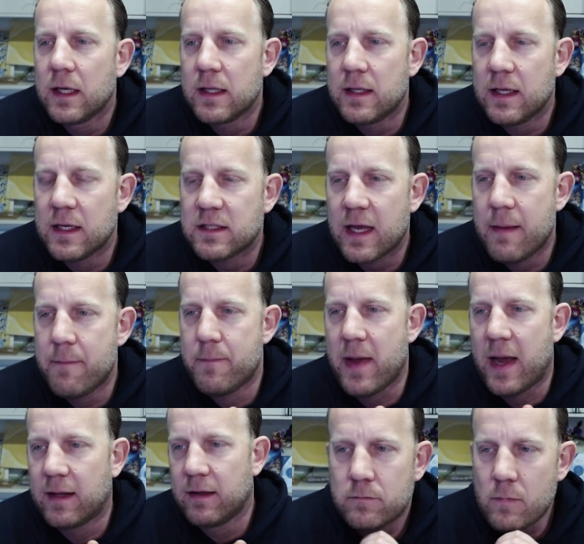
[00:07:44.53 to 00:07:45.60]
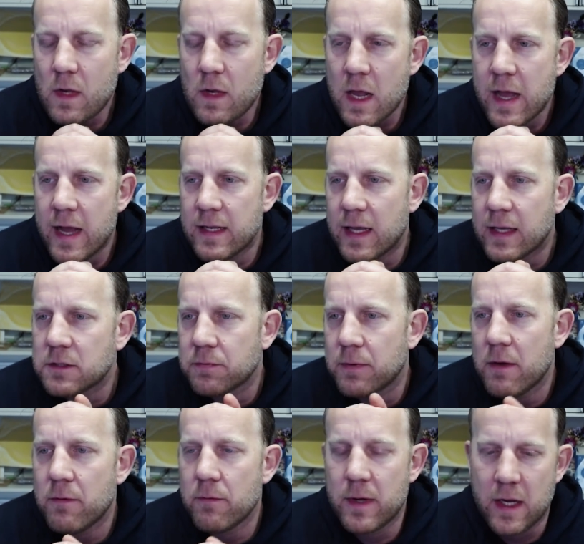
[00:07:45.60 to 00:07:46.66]
this impact. And that's
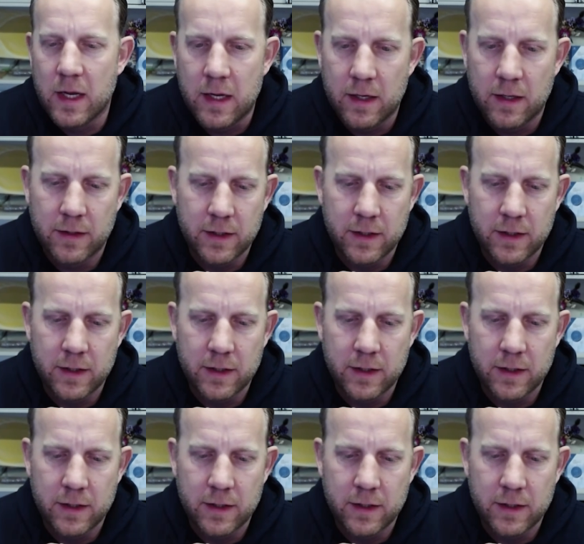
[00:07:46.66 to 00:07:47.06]
when we,